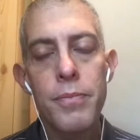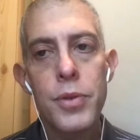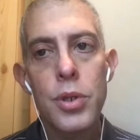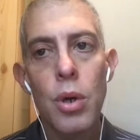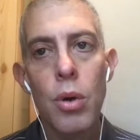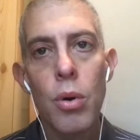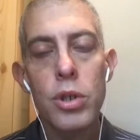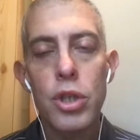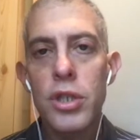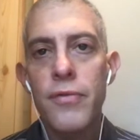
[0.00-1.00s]
So
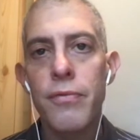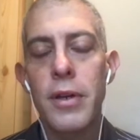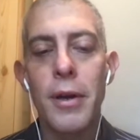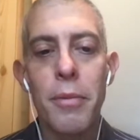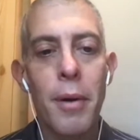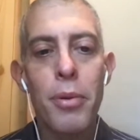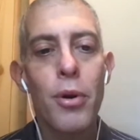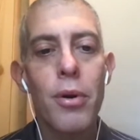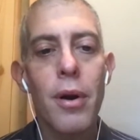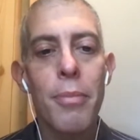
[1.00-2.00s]
just a
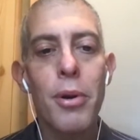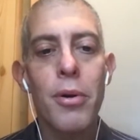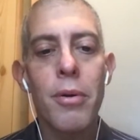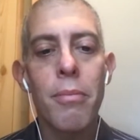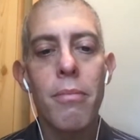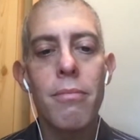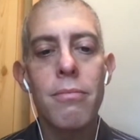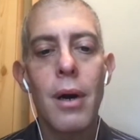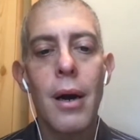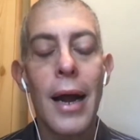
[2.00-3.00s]
pure
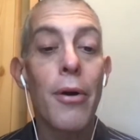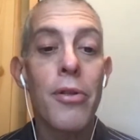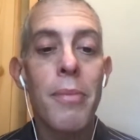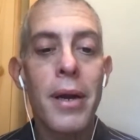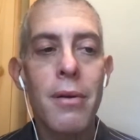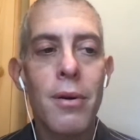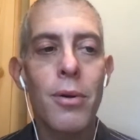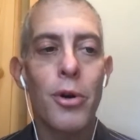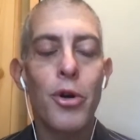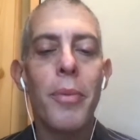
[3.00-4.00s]
arithmetical
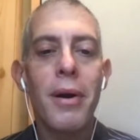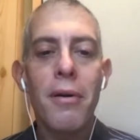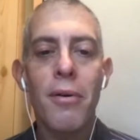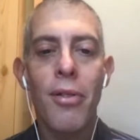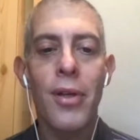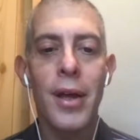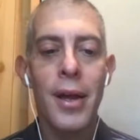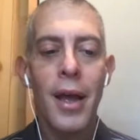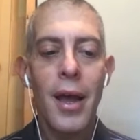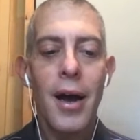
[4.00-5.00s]
or numerical
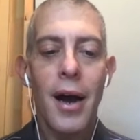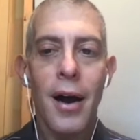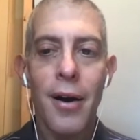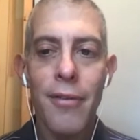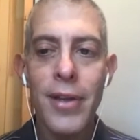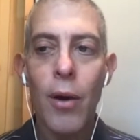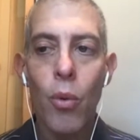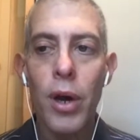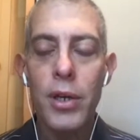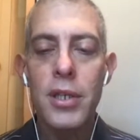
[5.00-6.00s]
thing of
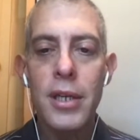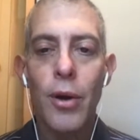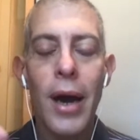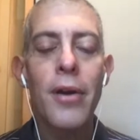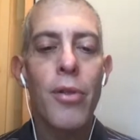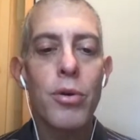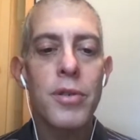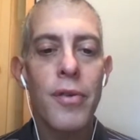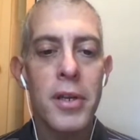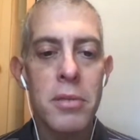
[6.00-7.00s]
what how do
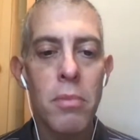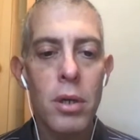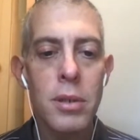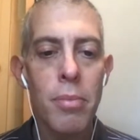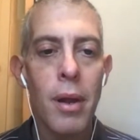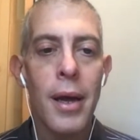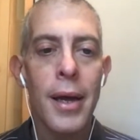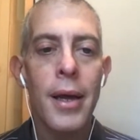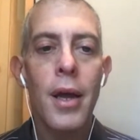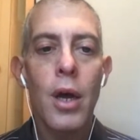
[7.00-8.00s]
those fees
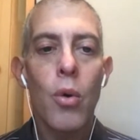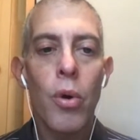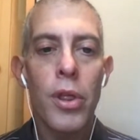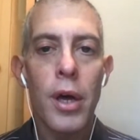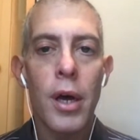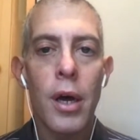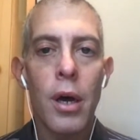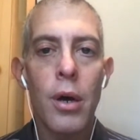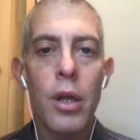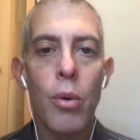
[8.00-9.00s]
multiply with
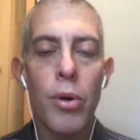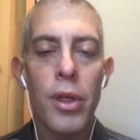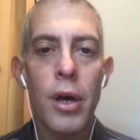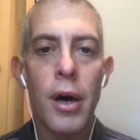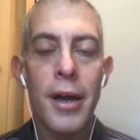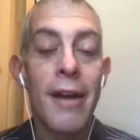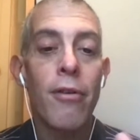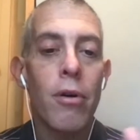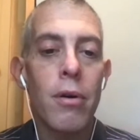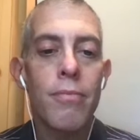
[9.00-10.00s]
an
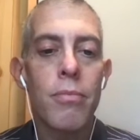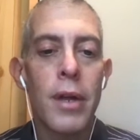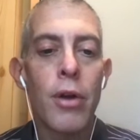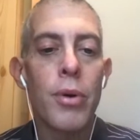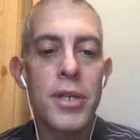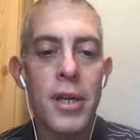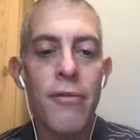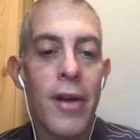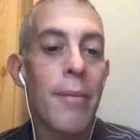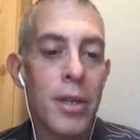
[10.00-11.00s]
ever increasing
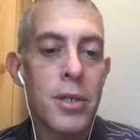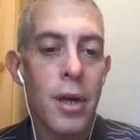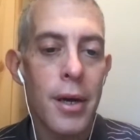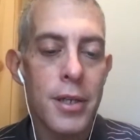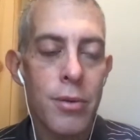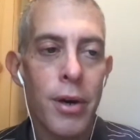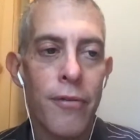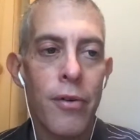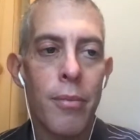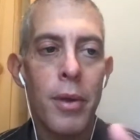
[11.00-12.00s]
family size, right,
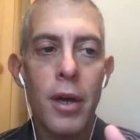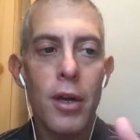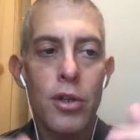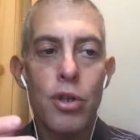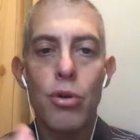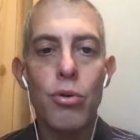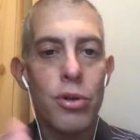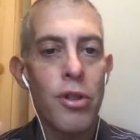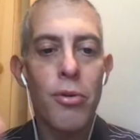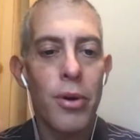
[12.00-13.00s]
from two
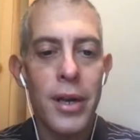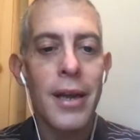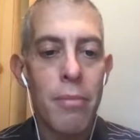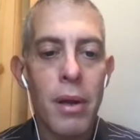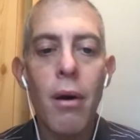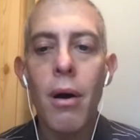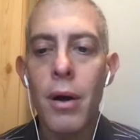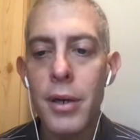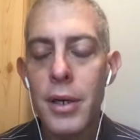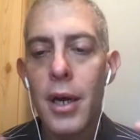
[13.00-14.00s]
to three and
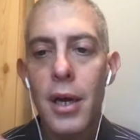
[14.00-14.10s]
beyond,